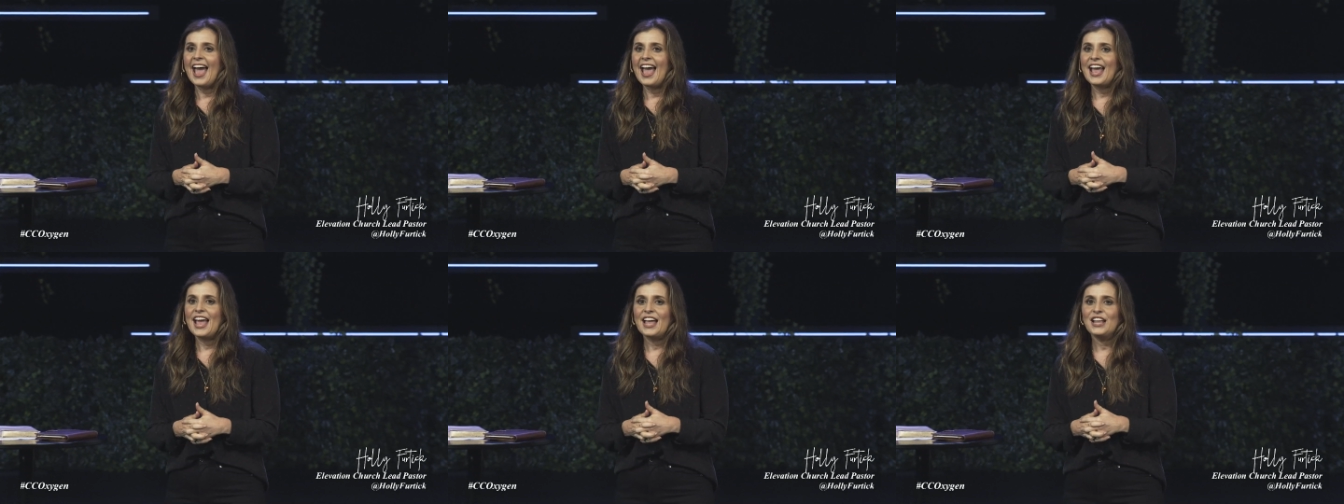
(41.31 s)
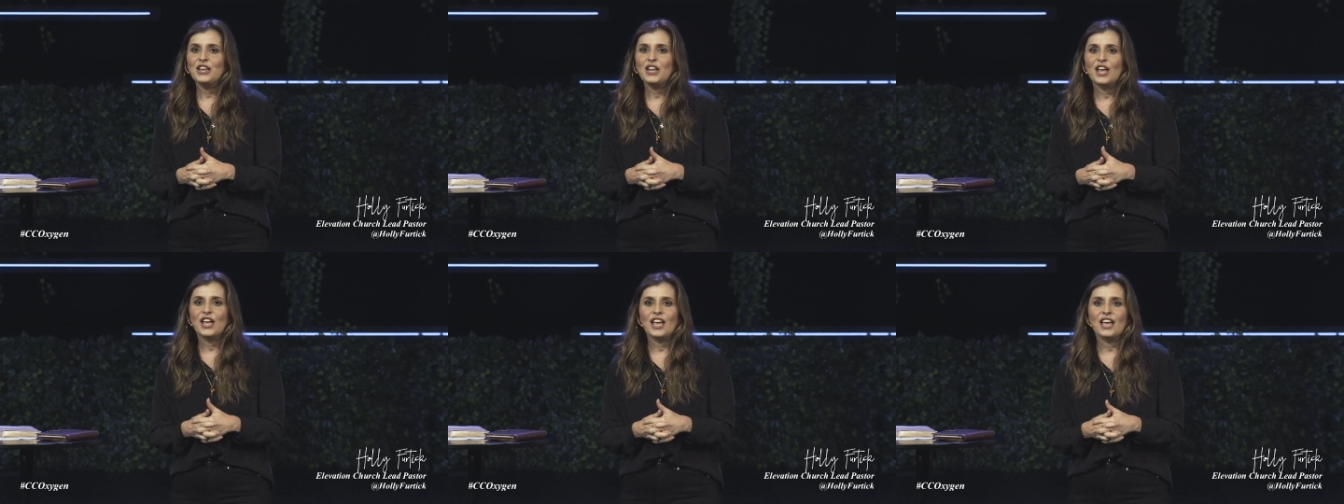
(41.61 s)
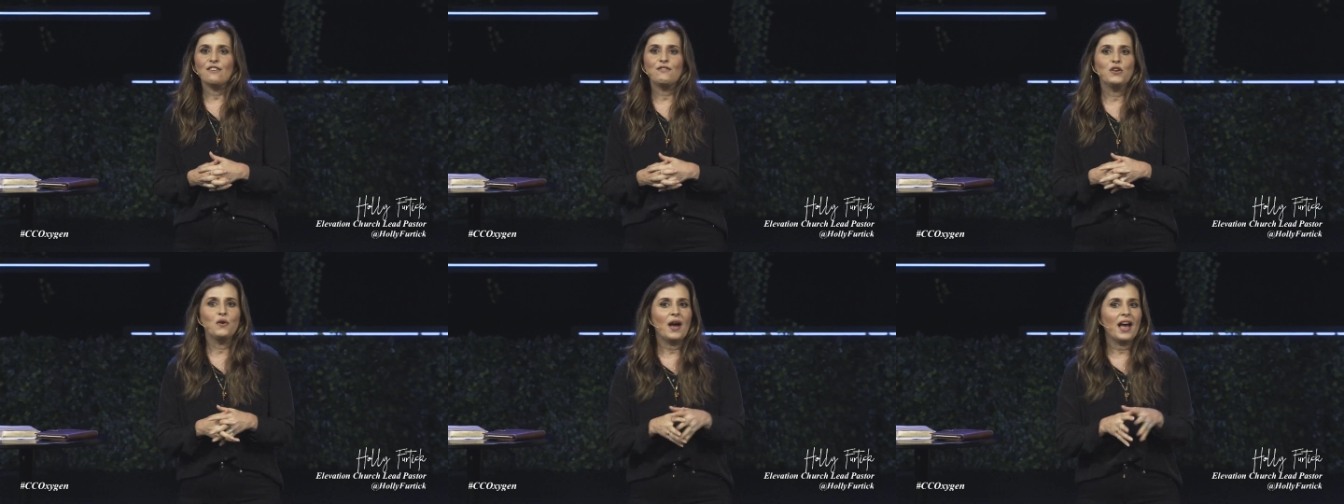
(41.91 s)
And
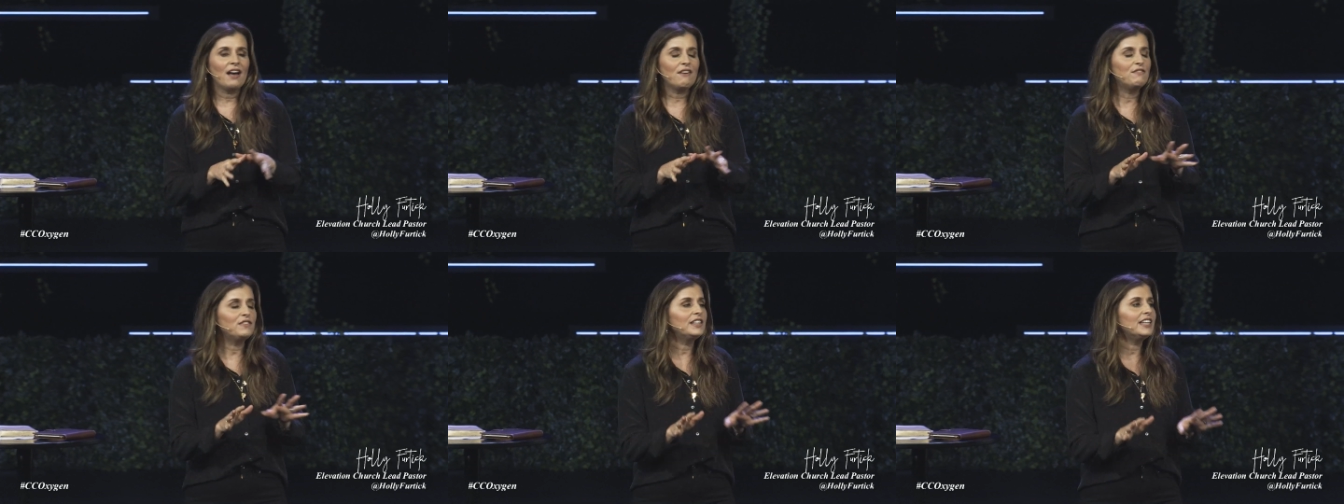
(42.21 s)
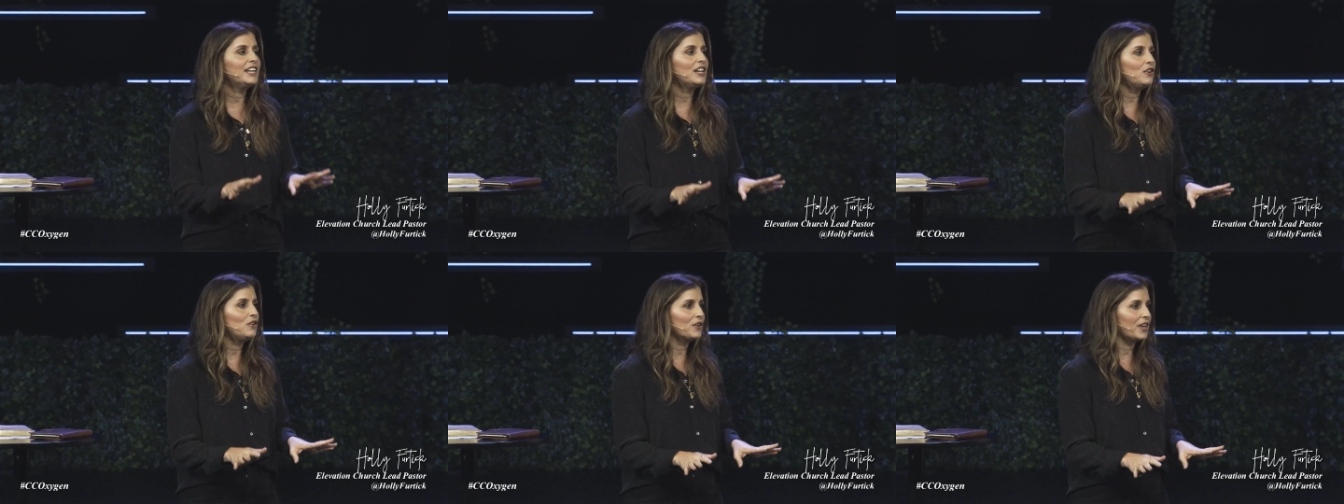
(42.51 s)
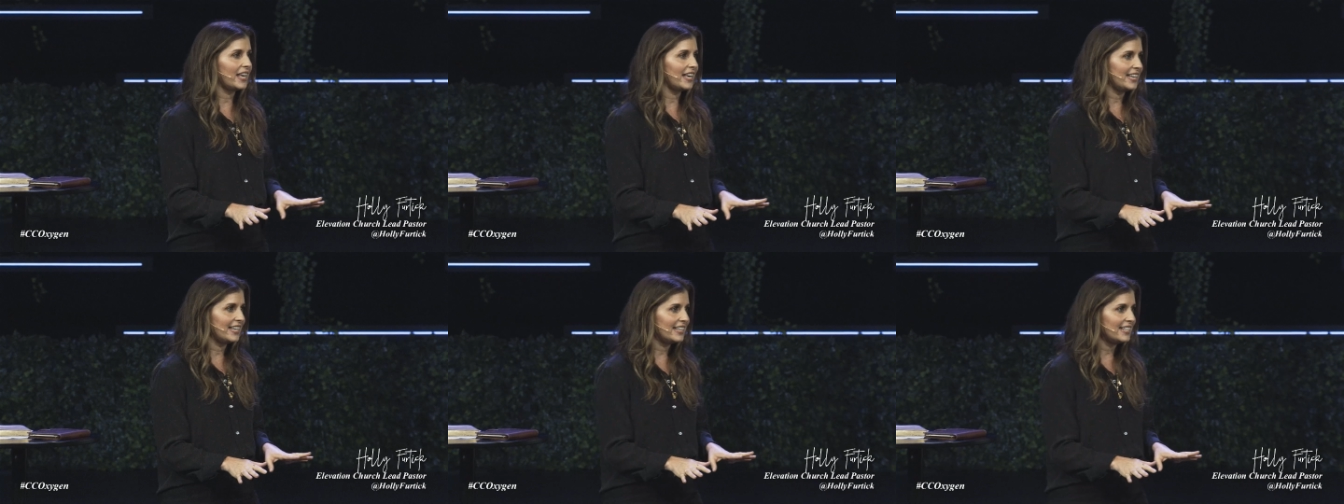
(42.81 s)
if you have little
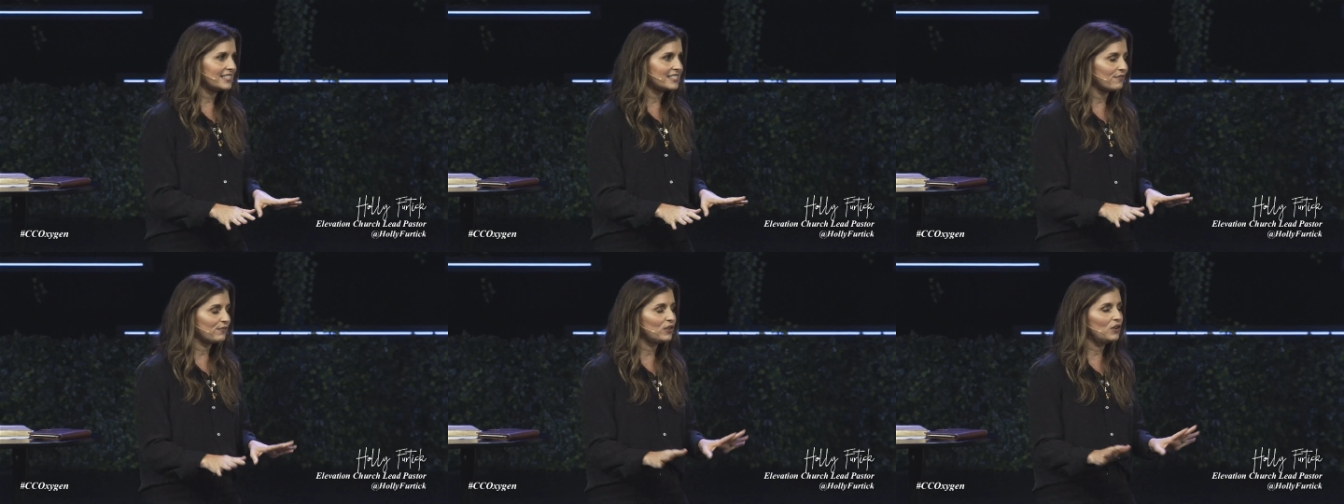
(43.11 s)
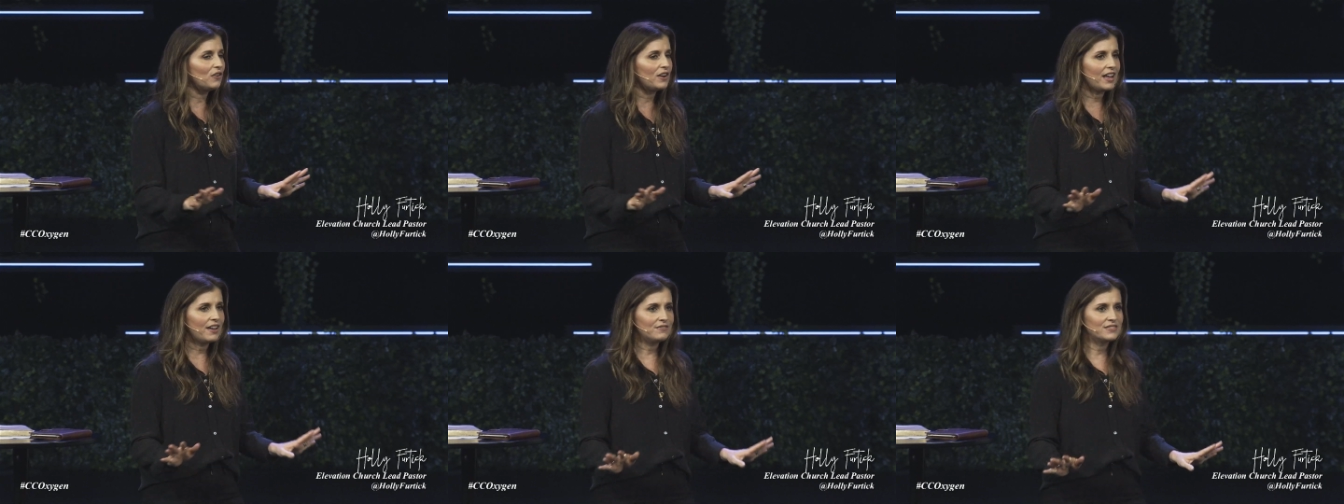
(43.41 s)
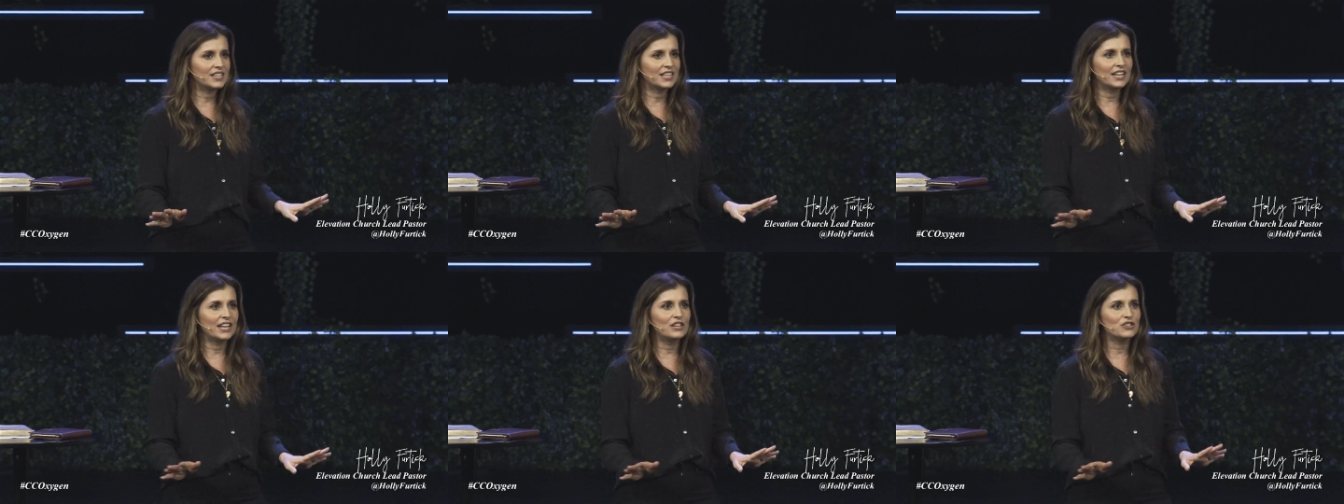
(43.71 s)
kids, if you don't have
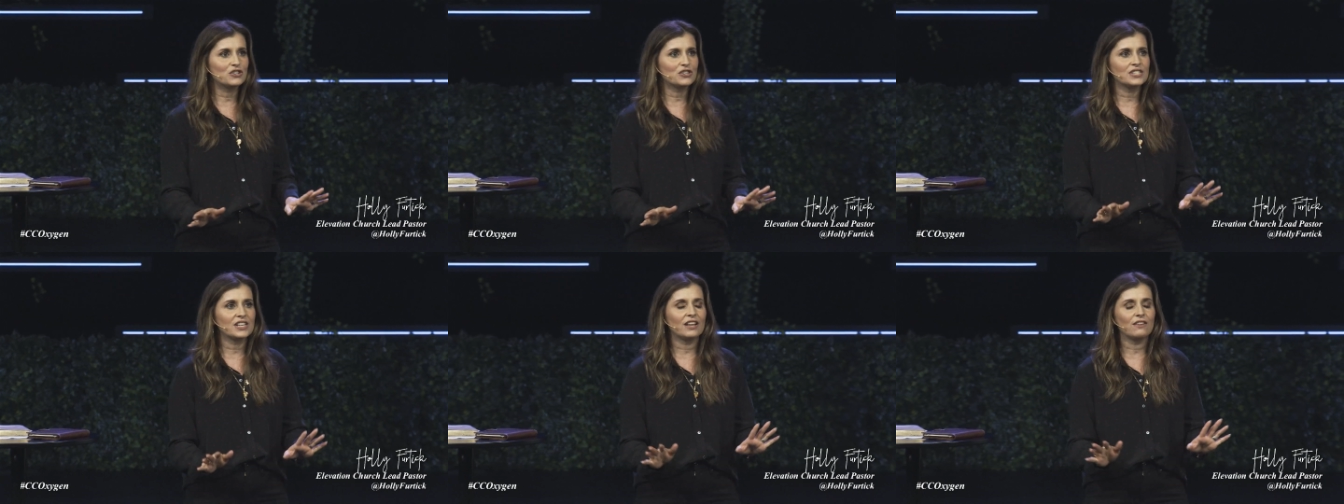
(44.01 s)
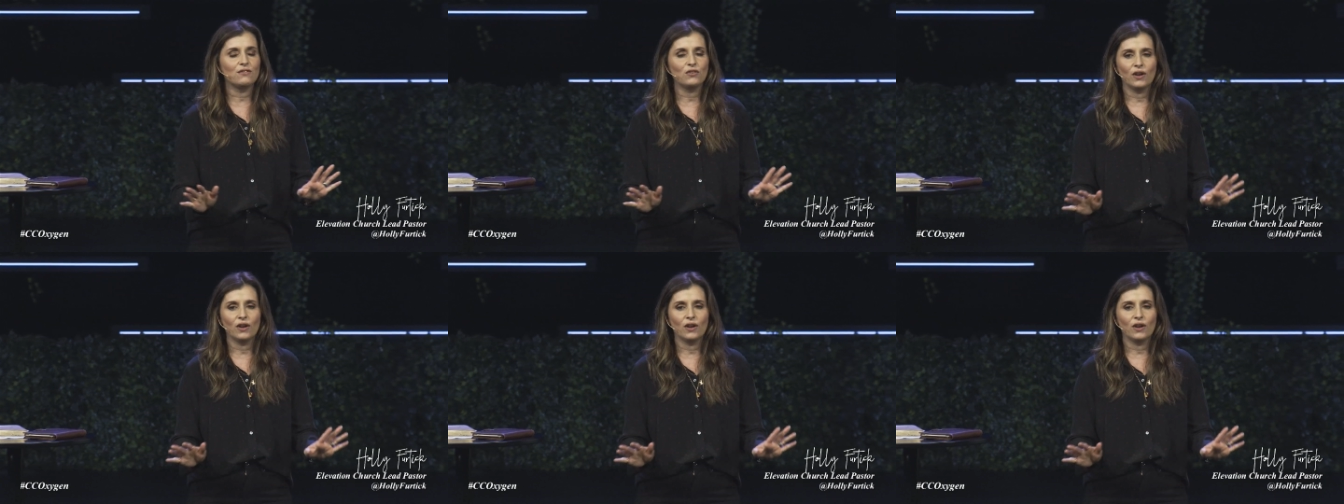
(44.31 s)
teenagers yet,